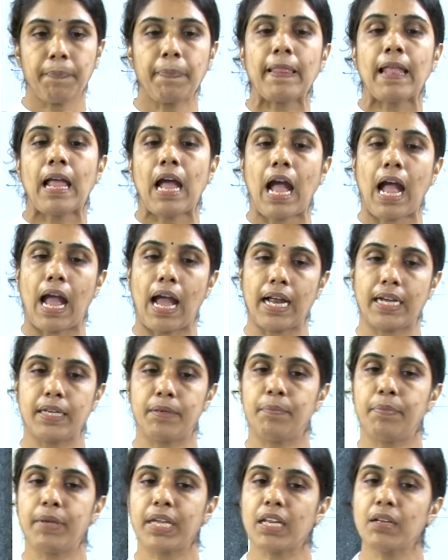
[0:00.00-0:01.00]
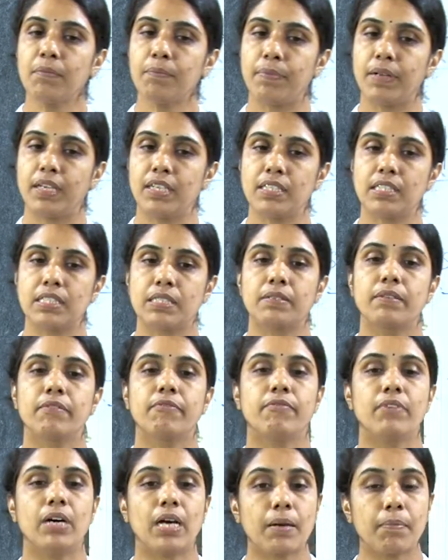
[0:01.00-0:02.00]
had been plus
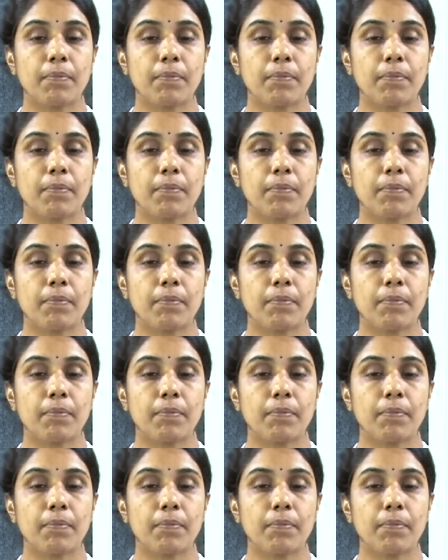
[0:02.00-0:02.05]
verb